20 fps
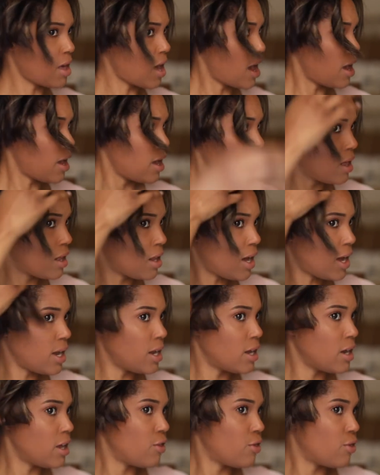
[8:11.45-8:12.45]
that and
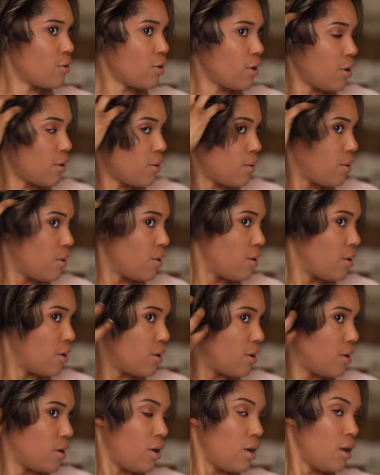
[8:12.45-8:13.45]
gliding it through.
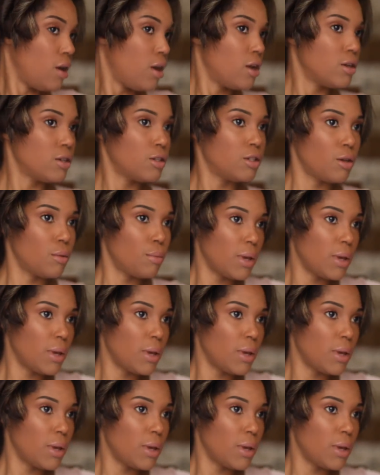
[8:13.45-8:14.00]
So